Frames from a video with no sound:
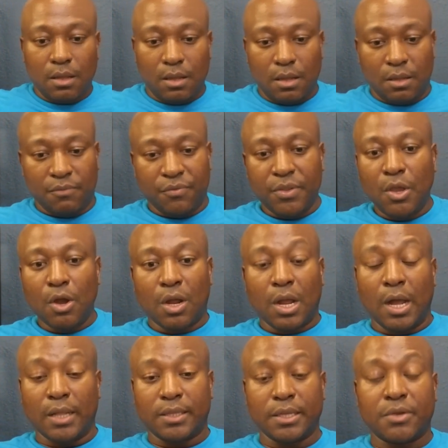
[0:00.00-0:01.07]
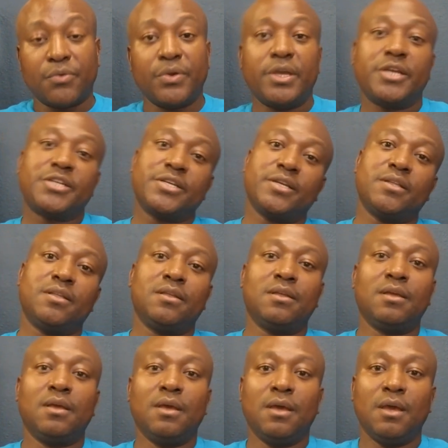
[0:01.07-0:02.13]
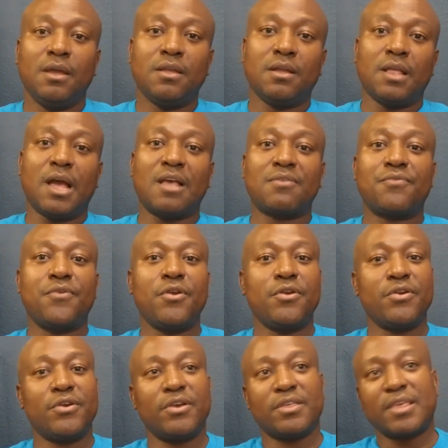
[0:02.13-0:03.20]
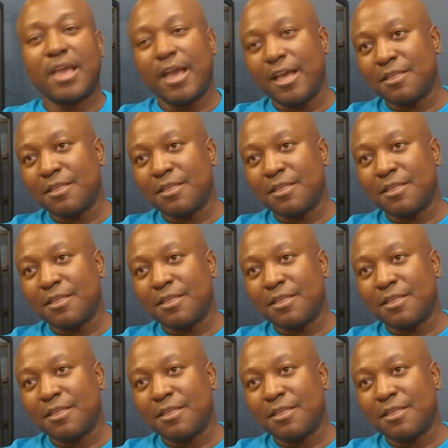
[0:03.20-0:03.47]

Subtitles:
and video content creation in the last few years has